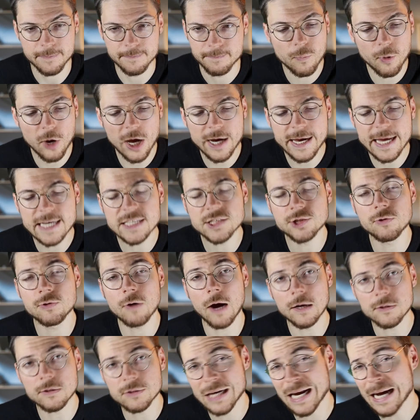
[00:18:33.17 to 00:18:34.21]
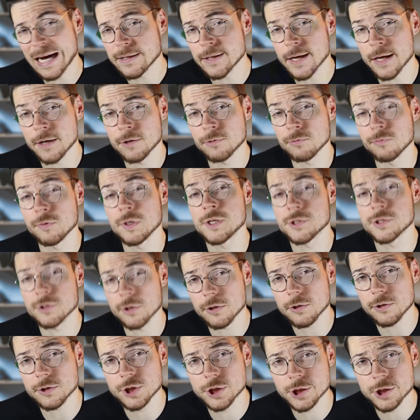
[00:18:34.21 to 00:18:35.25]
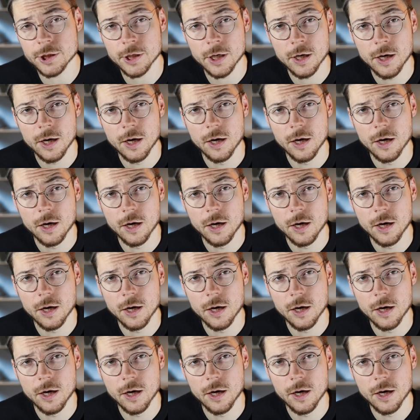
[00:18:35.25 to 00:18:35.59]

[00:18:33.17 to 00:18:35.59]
But I guess to outline and research